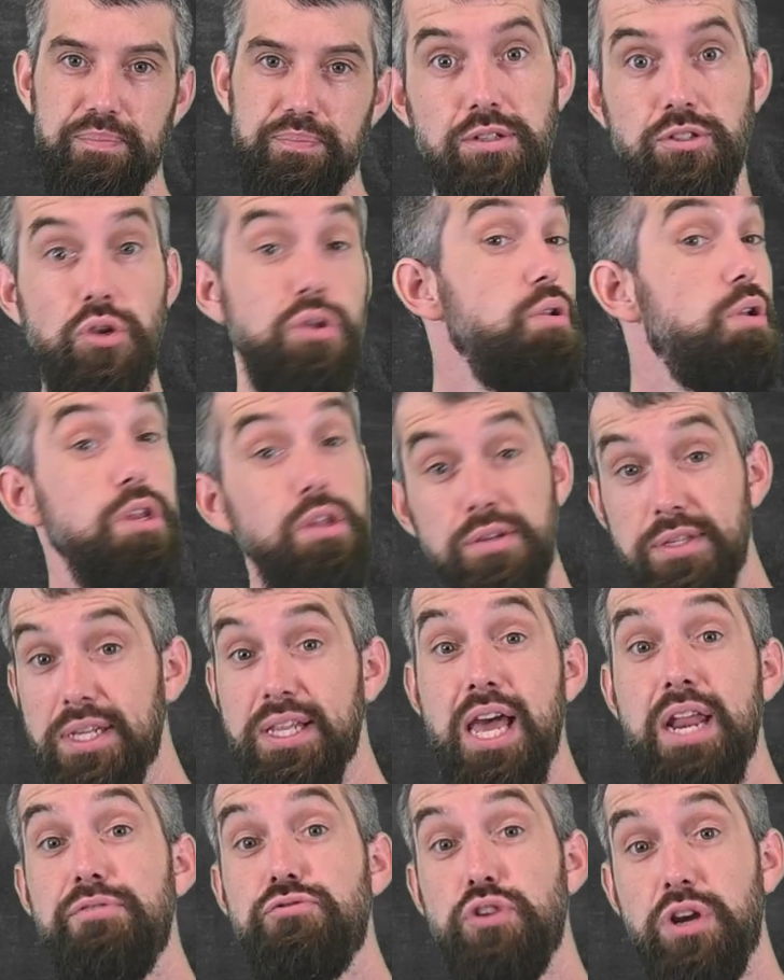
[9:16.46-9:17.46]
So you can use that
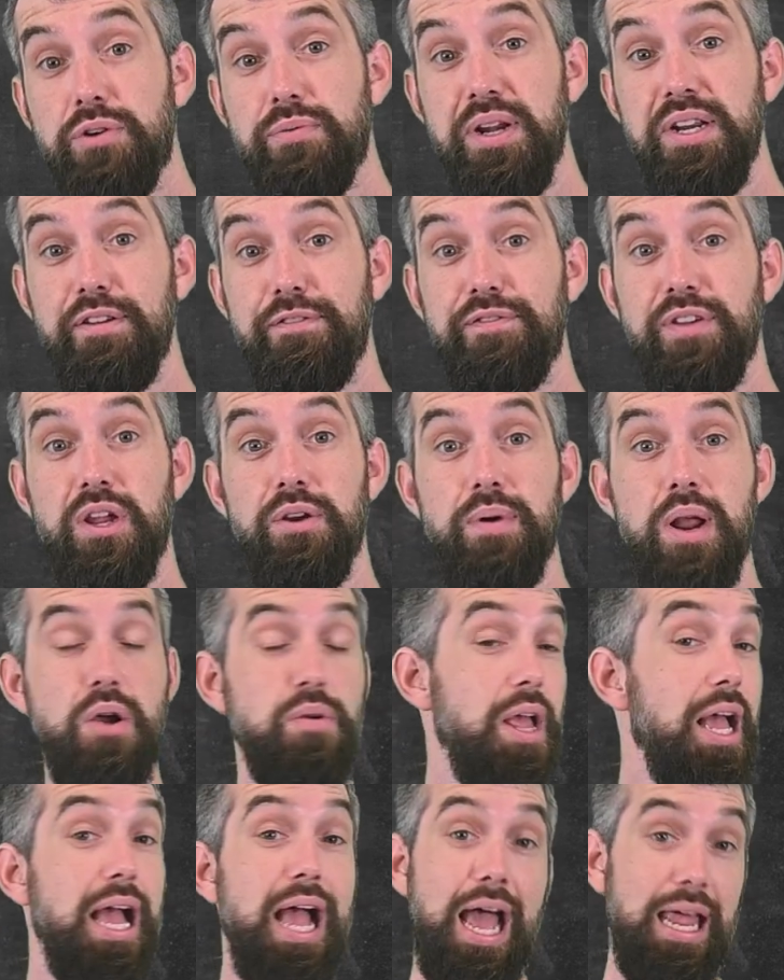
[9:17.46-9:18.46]
kind of trickery to figure
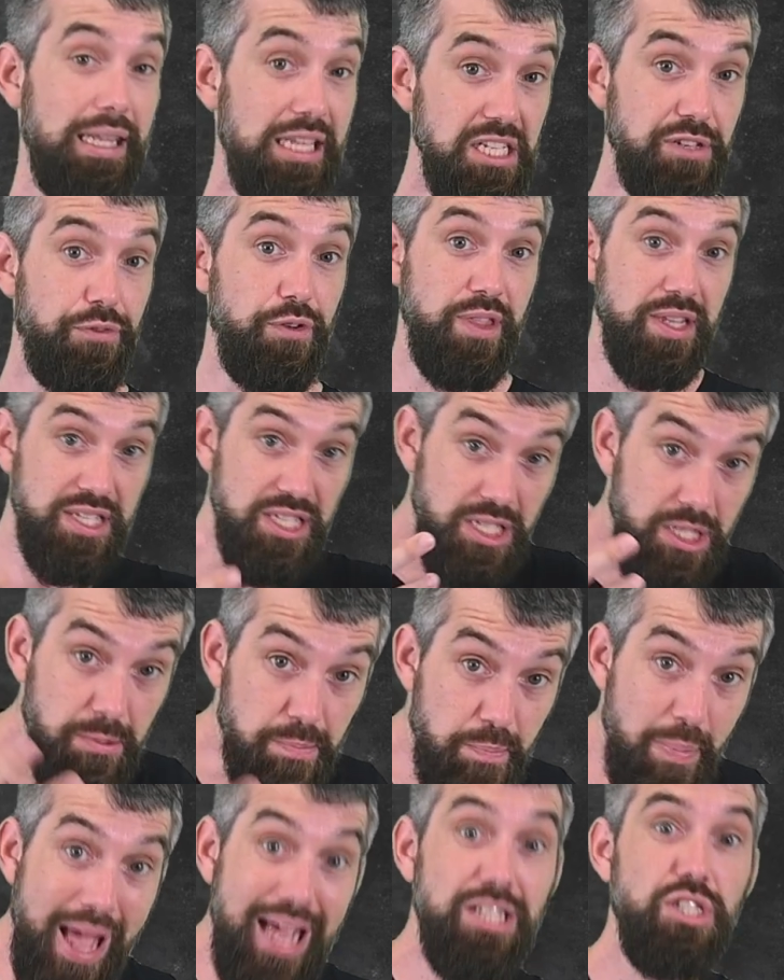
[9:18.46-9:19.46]
out, at least for the
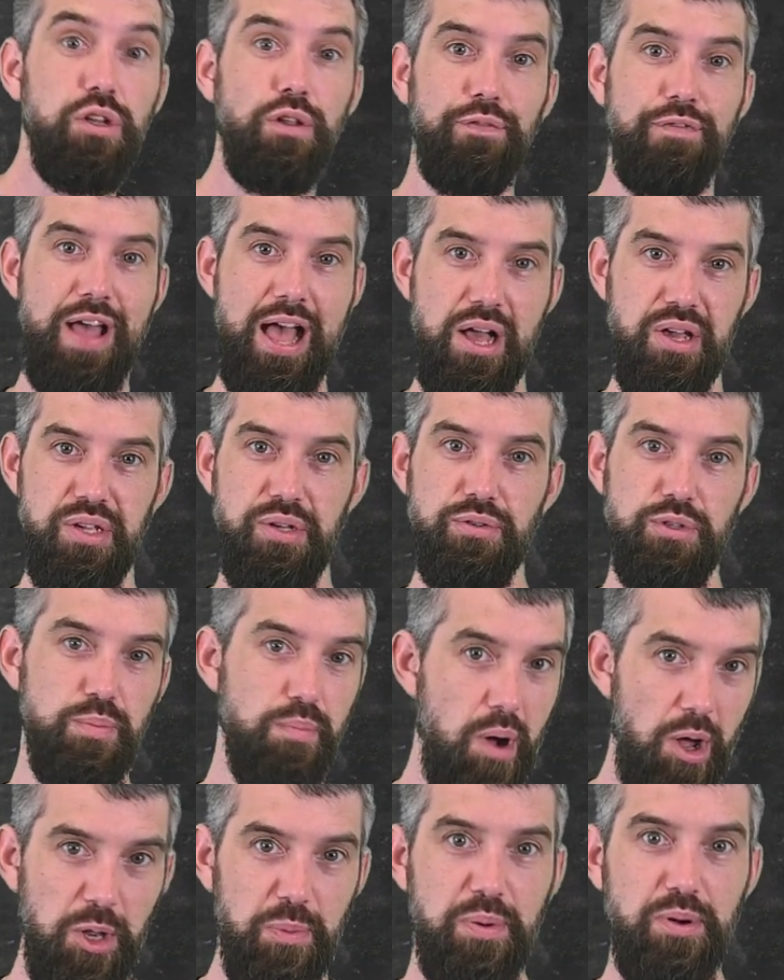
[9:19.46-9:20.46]
special values,
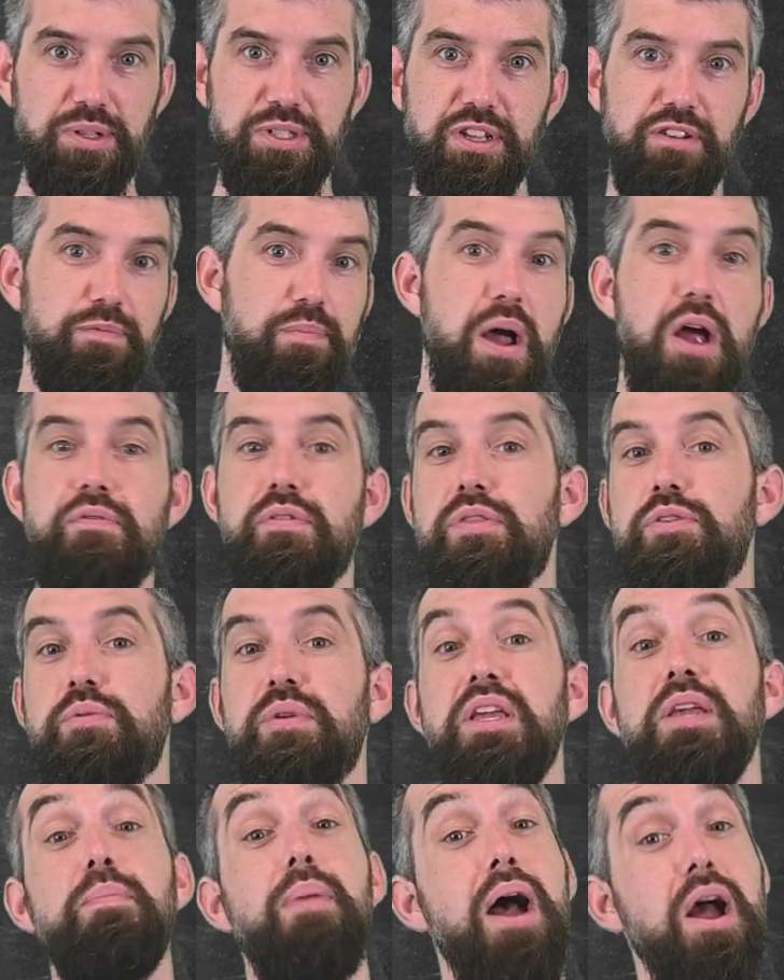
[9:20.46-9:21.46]
multiples of pi over
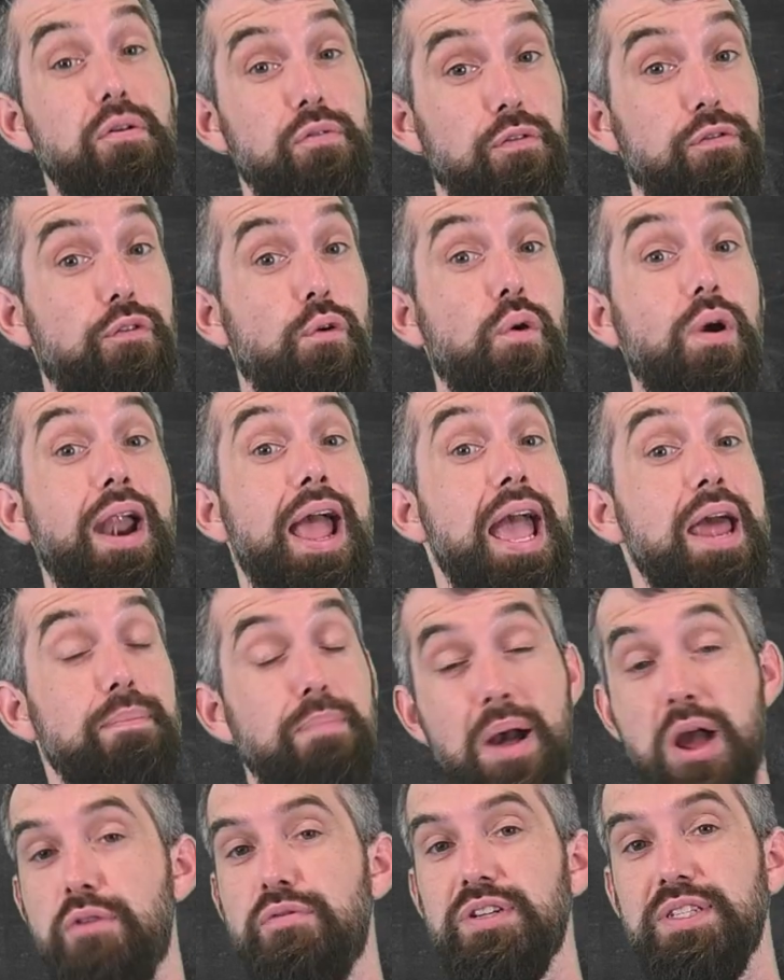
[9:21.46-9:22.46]
3, pi over 4, and
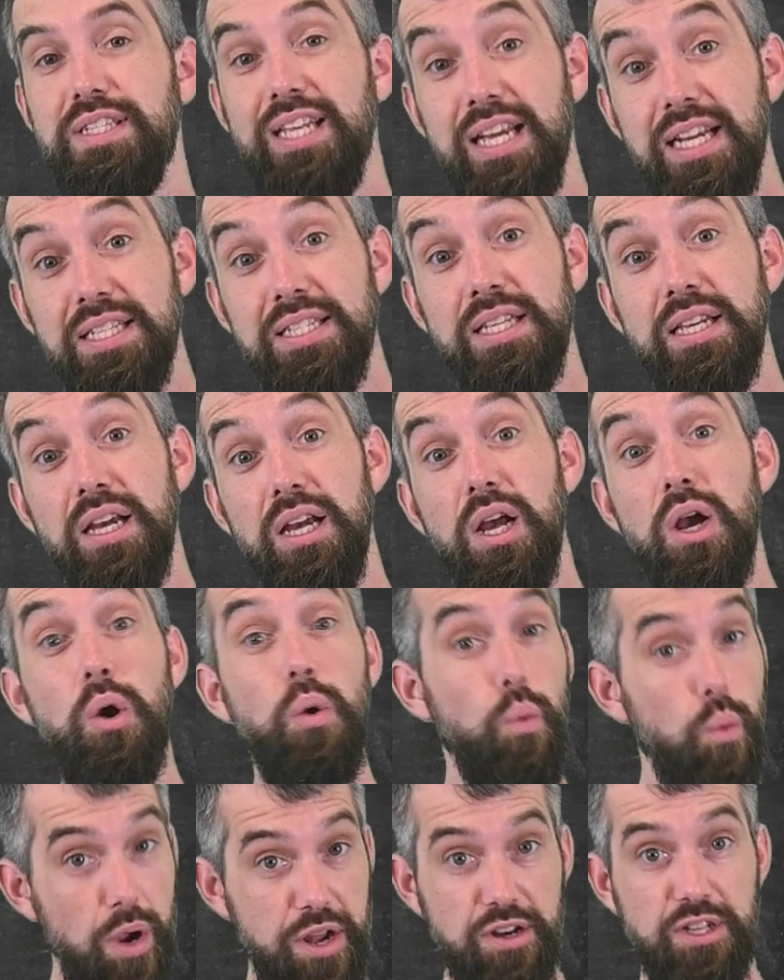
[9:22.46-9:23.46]
pi over 6,
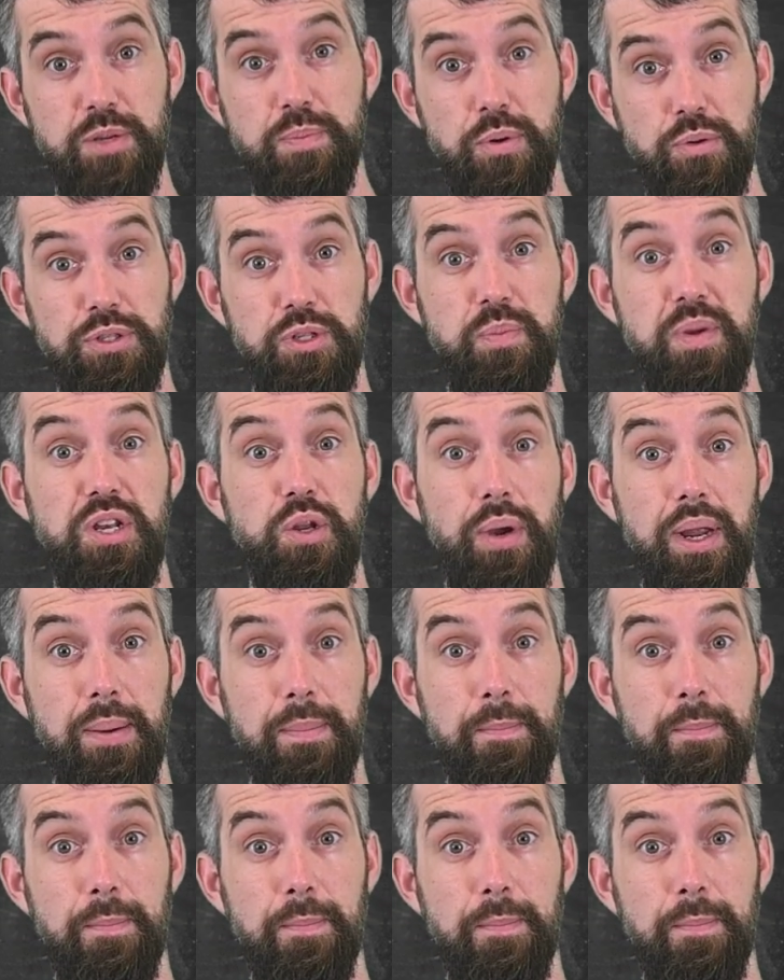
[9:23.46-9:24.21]
what you're supposed to be doing.